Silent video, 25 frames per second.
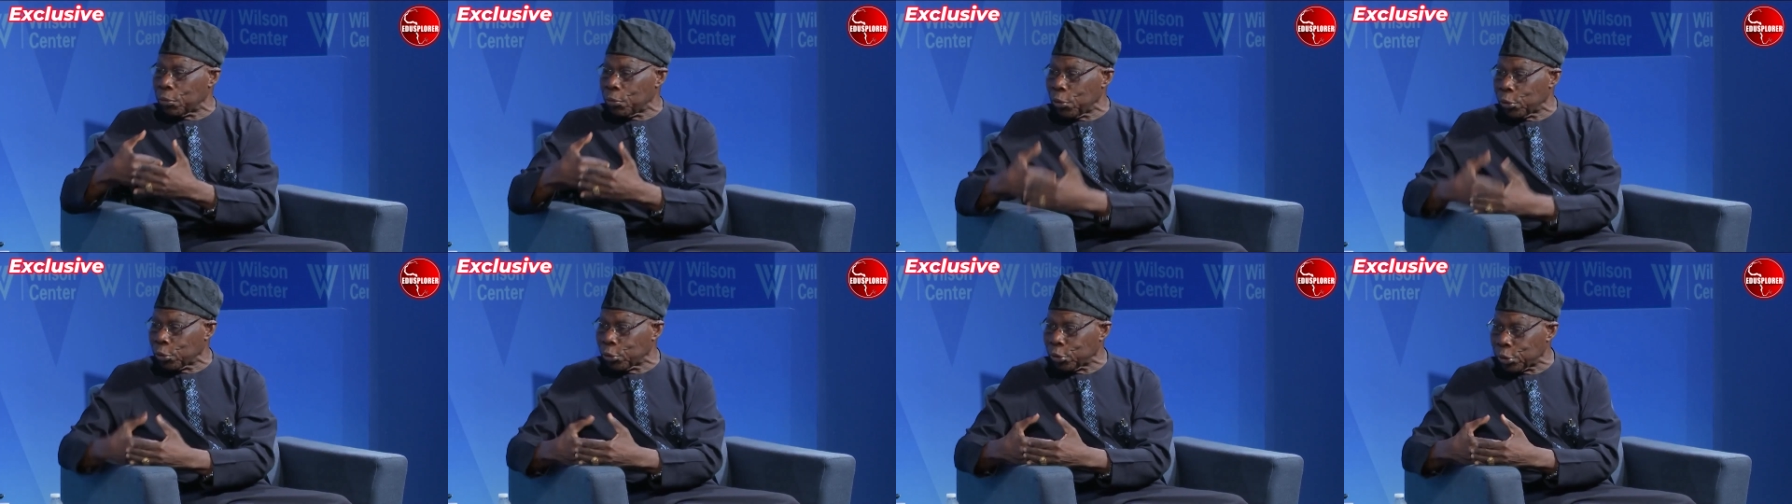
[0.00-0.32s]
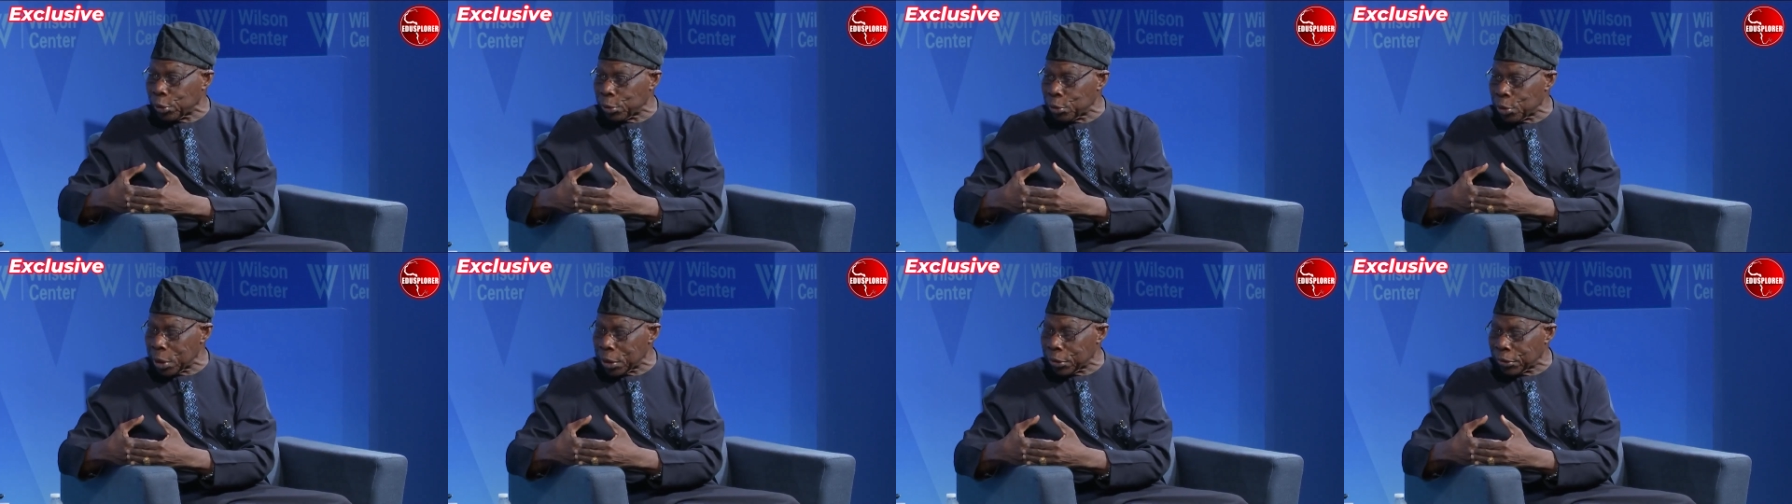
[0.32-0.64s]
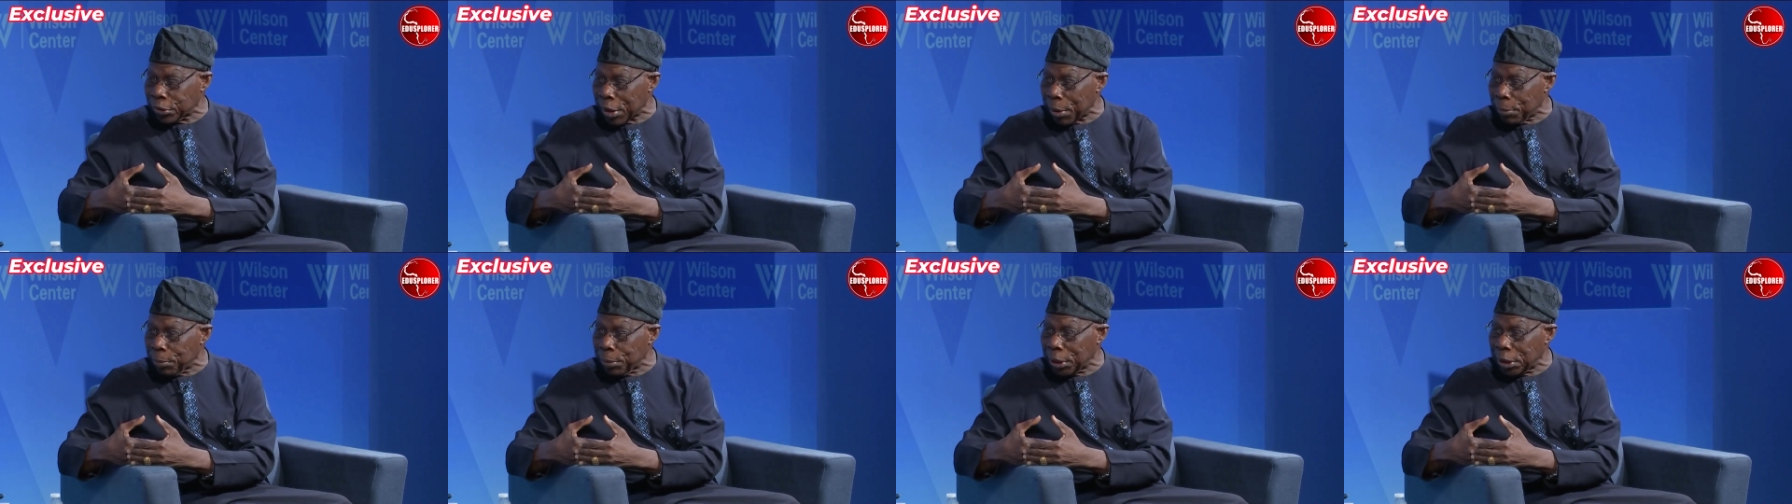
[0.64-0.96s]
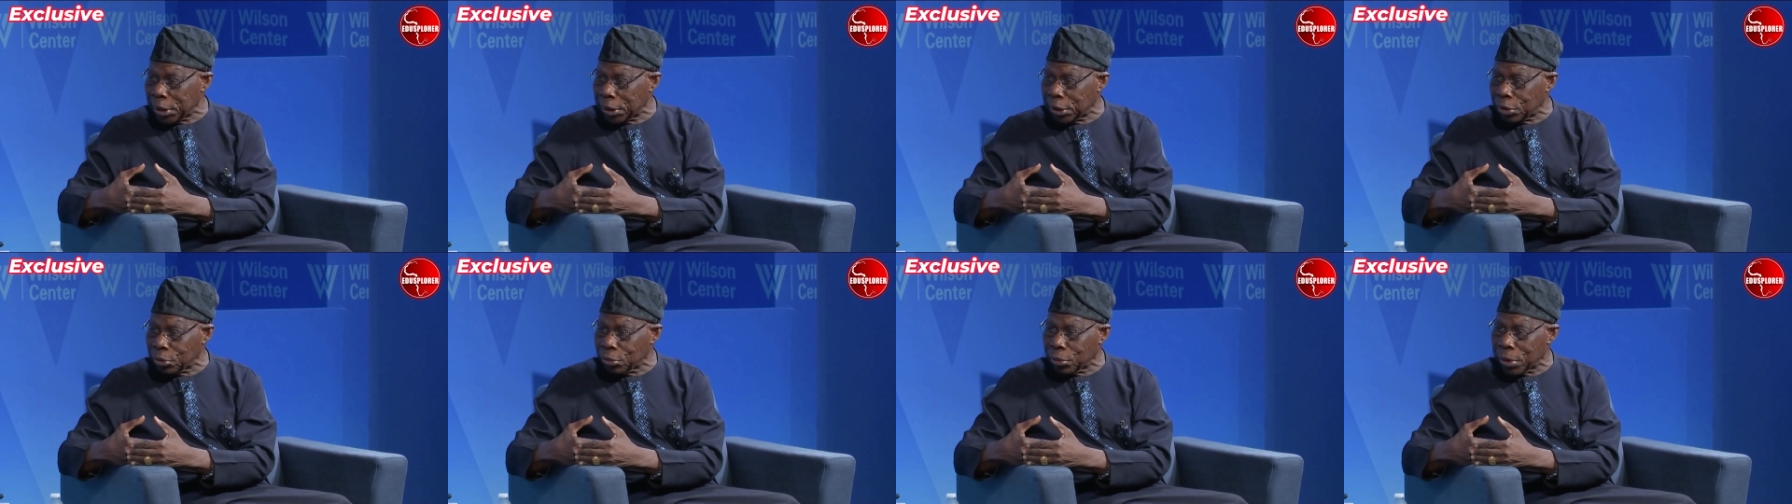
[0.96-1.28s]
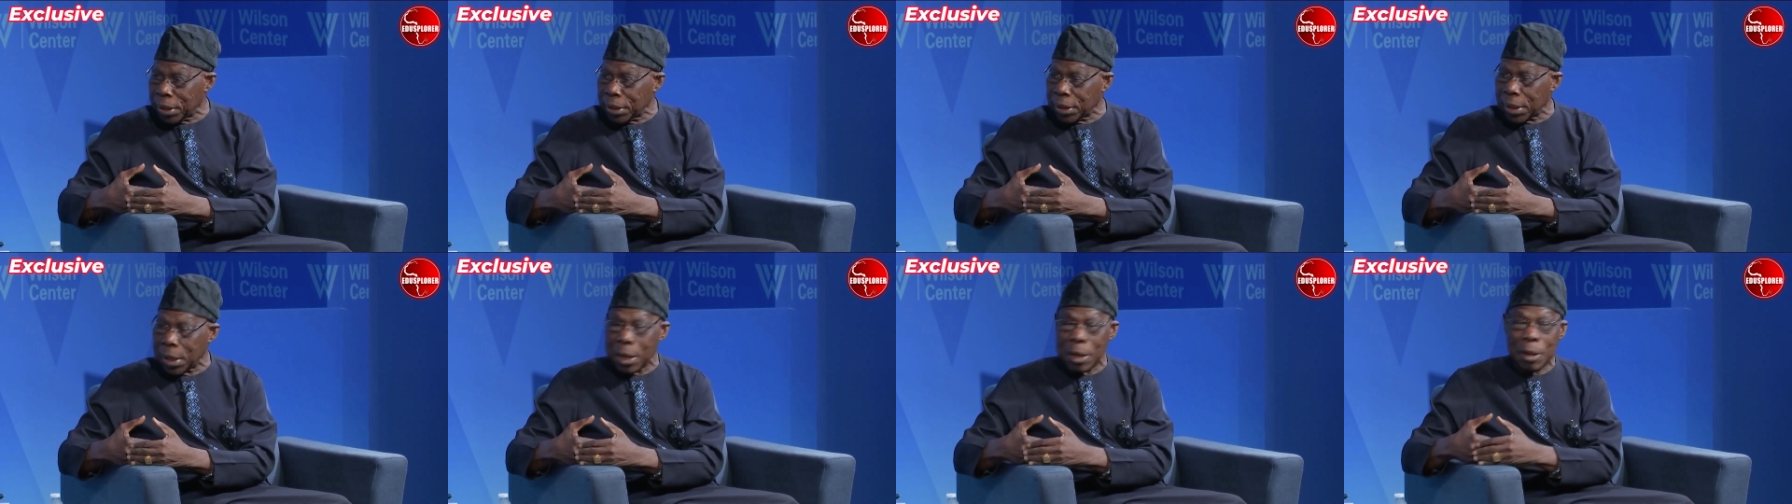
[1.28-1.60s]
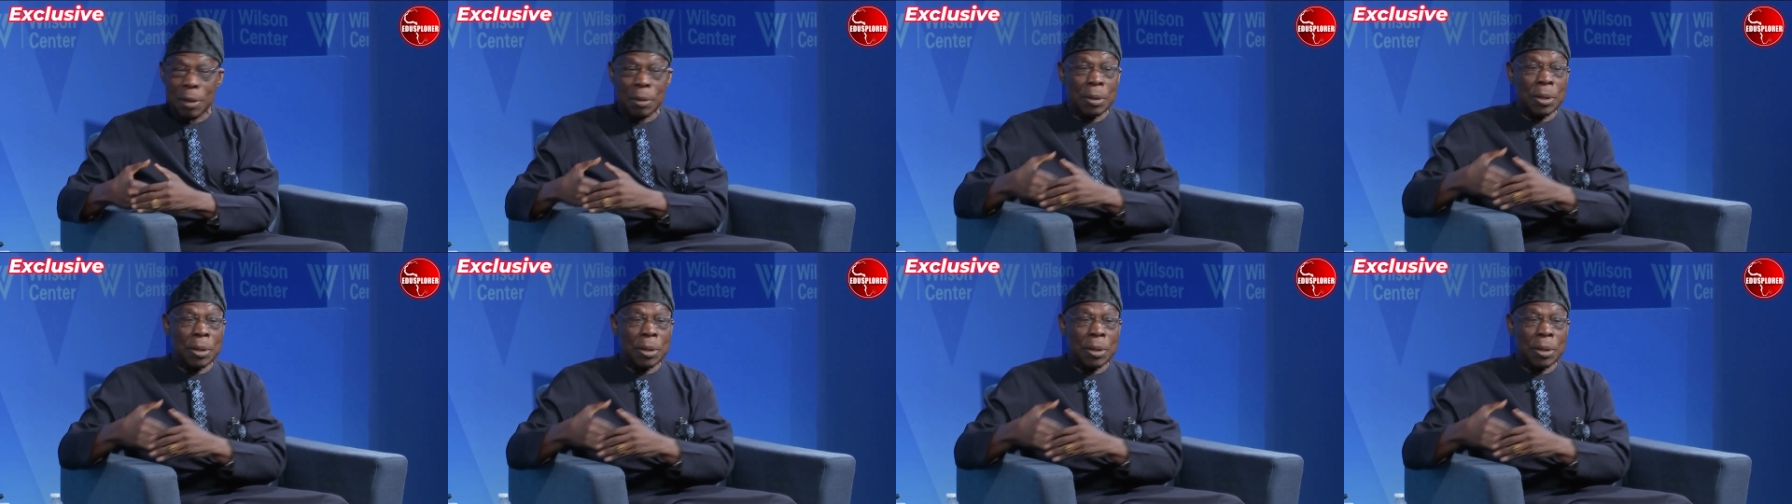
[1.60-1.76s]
for stability together.